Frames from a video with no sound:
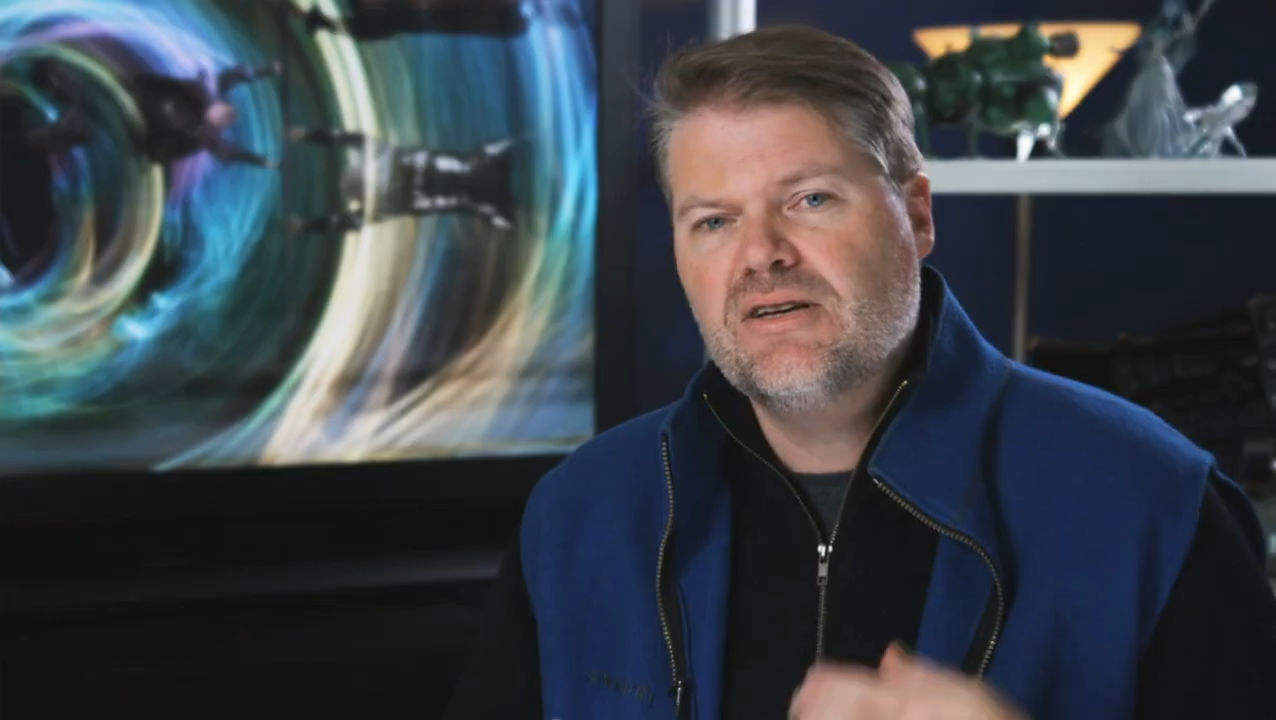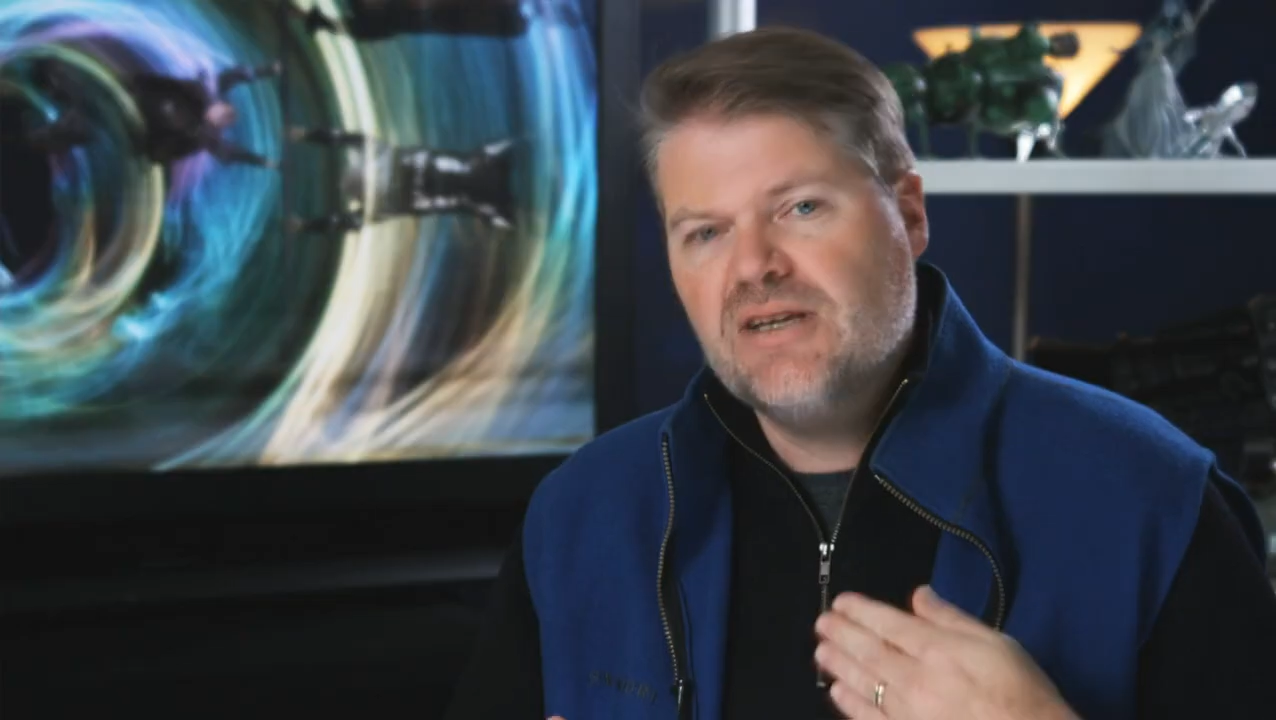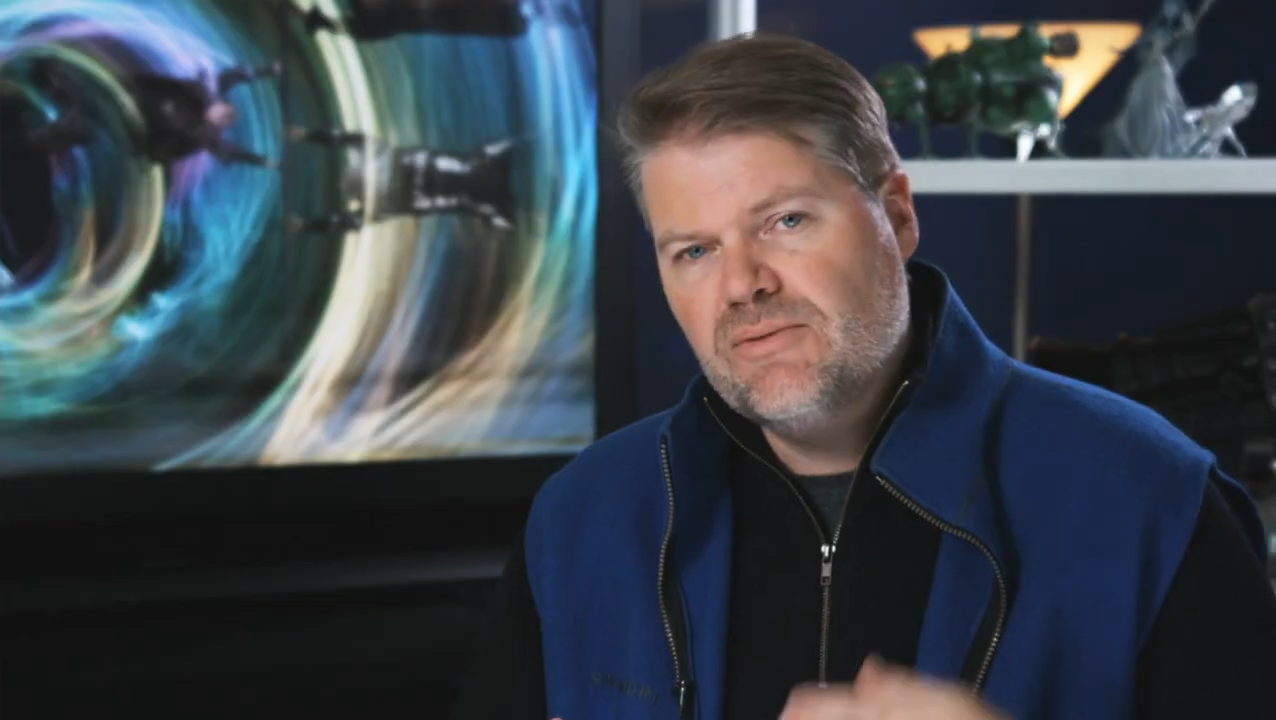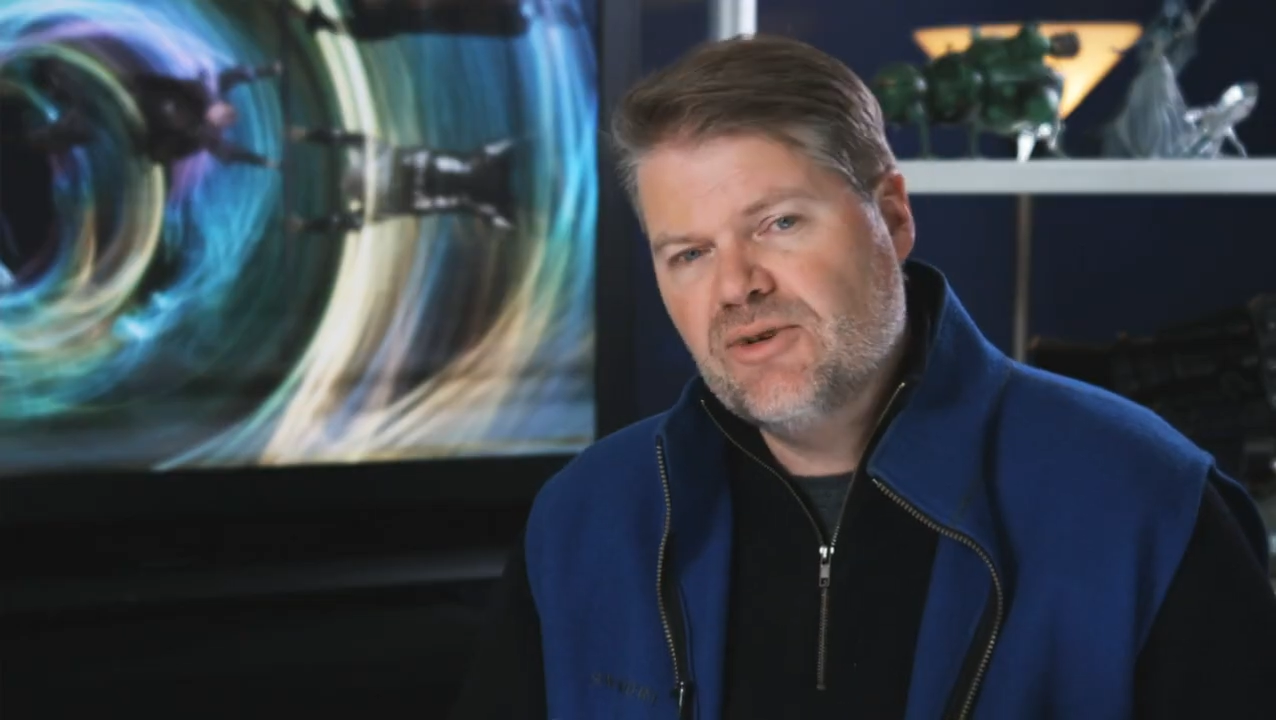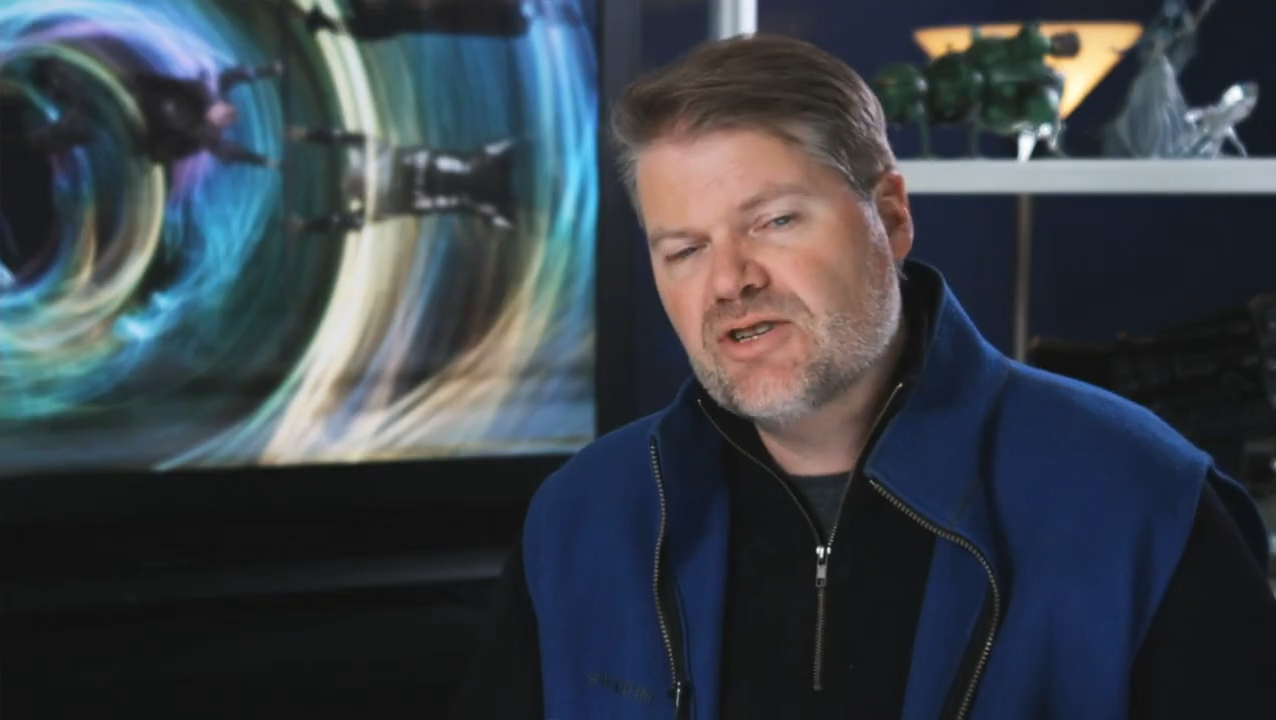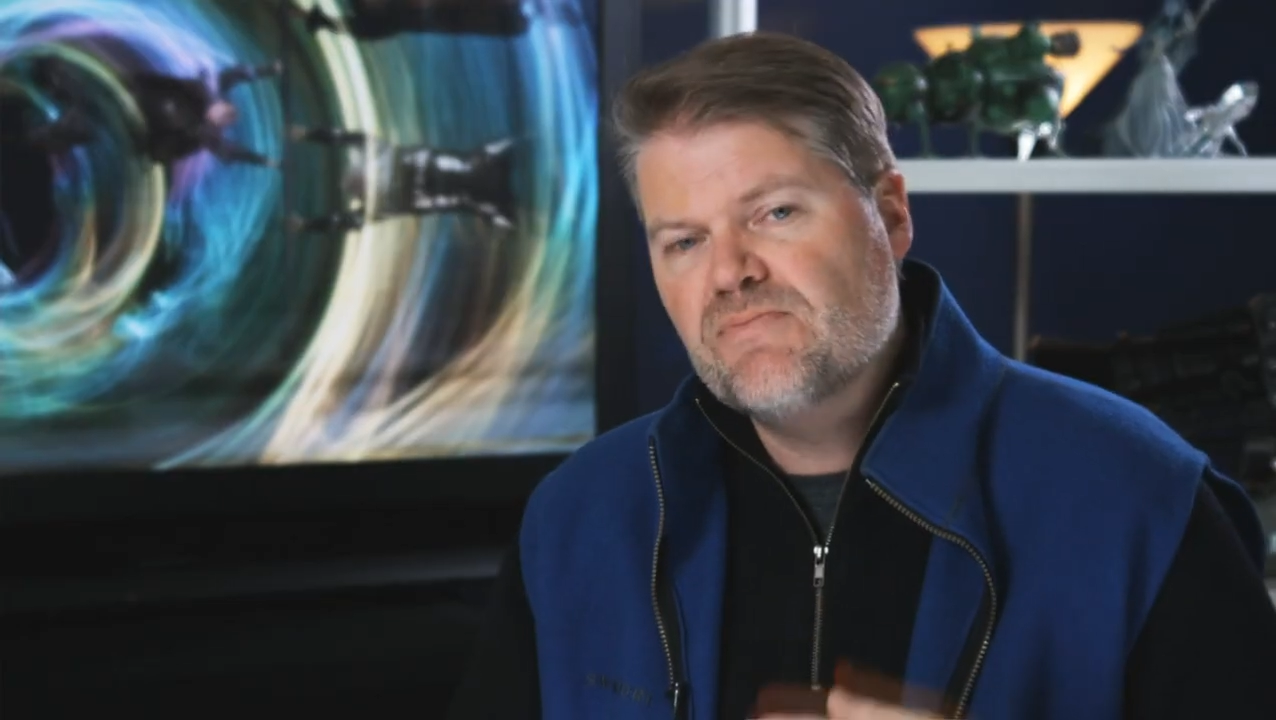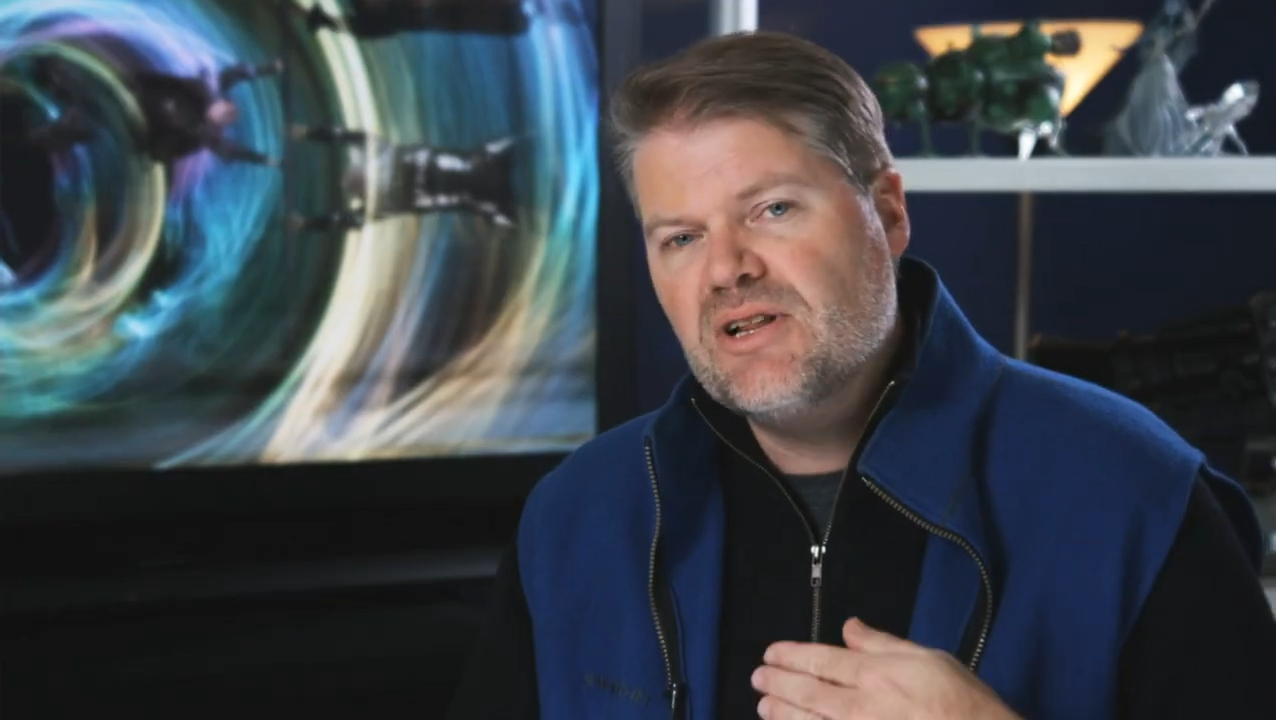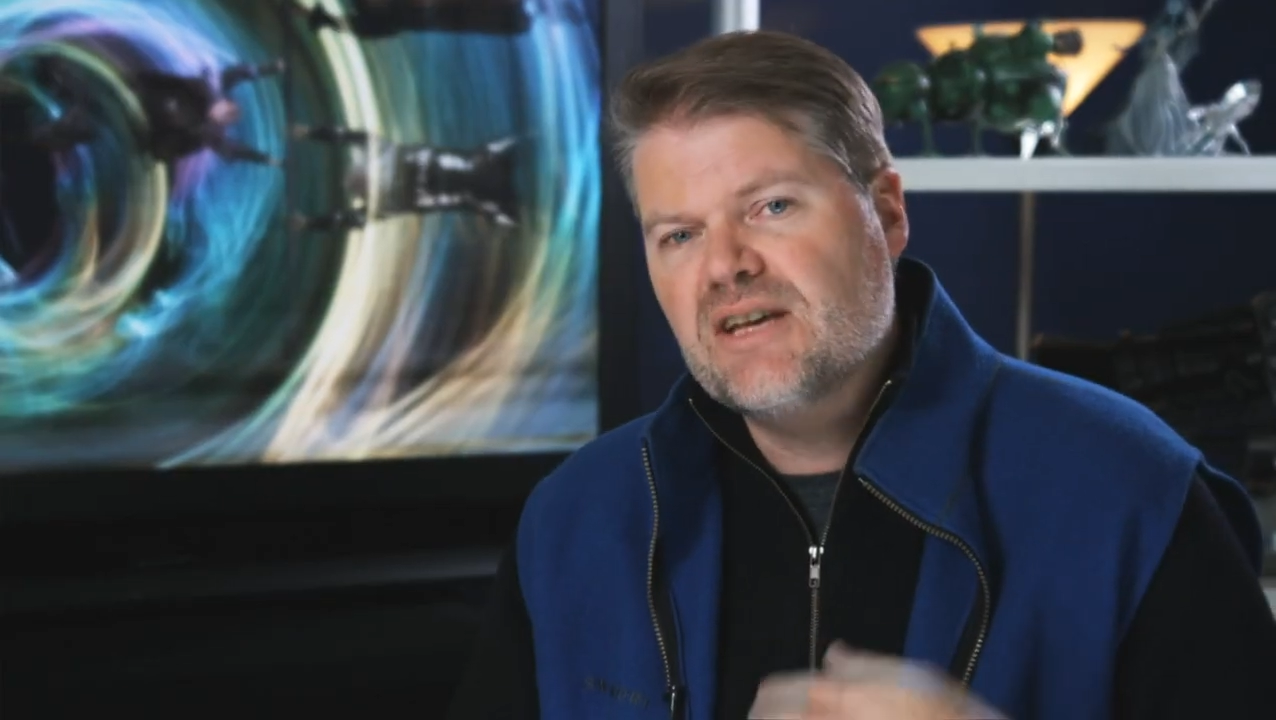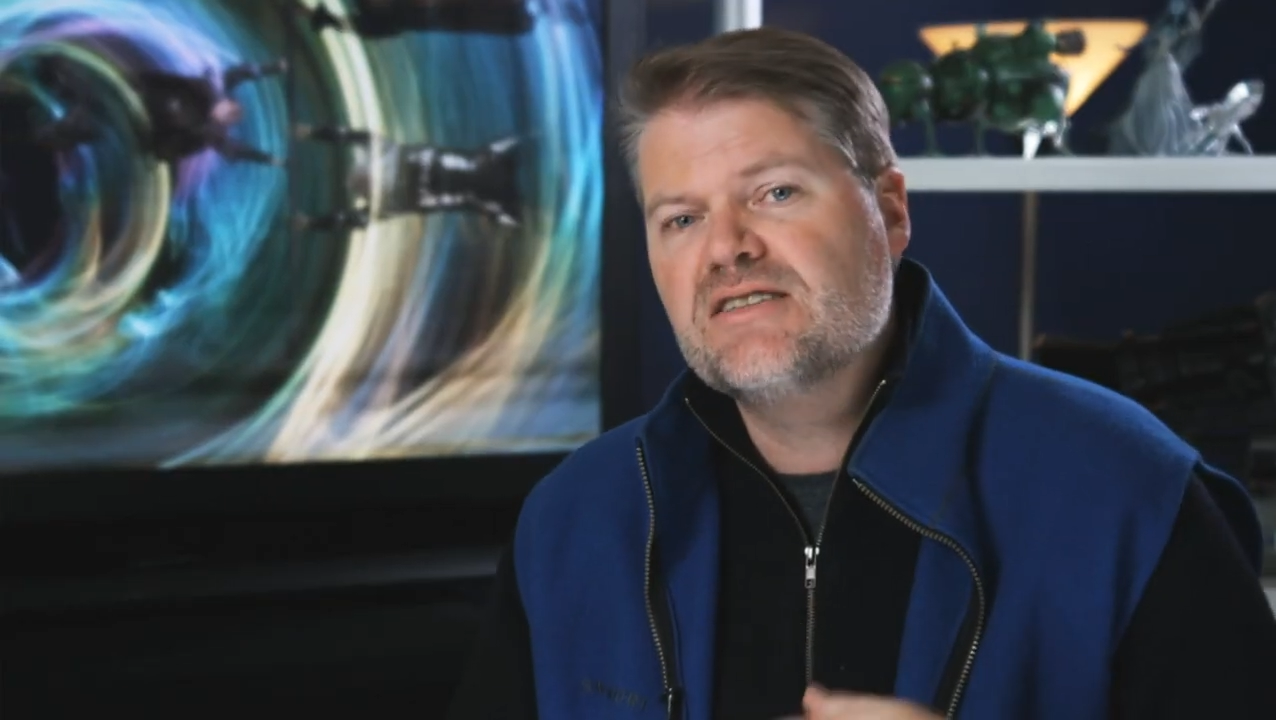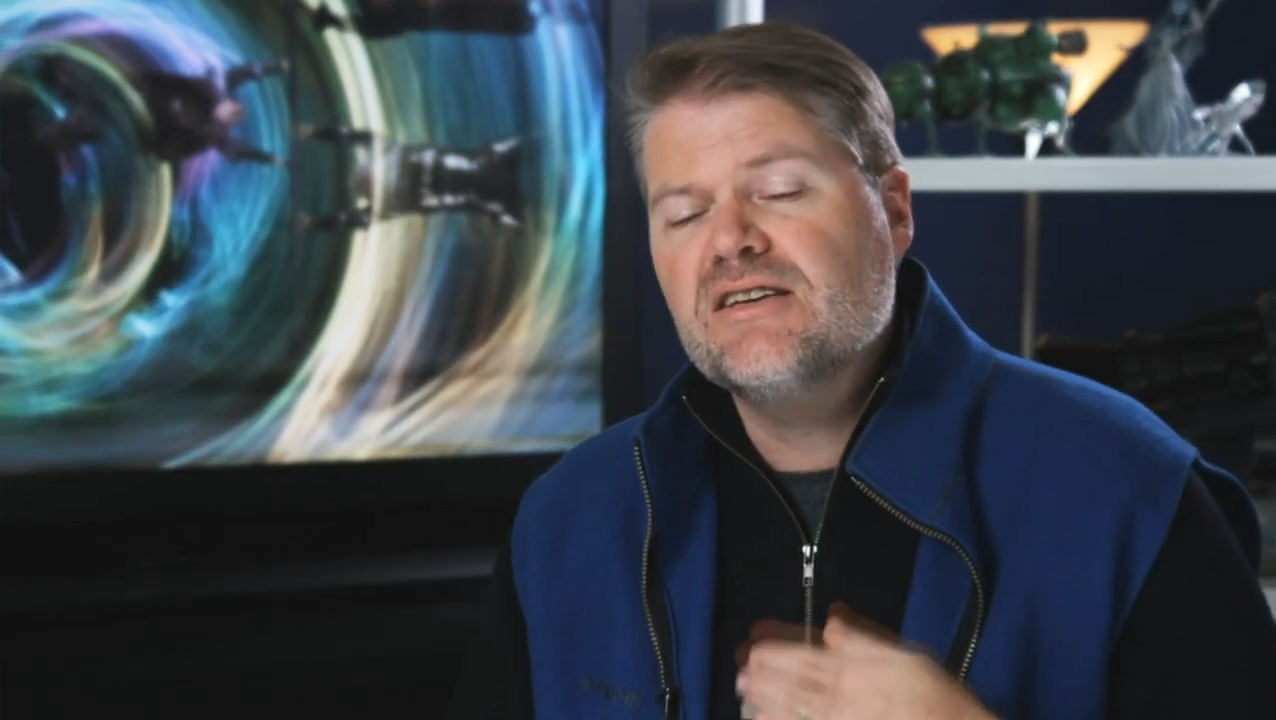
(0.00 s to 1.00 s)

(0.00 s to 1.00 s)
an image placed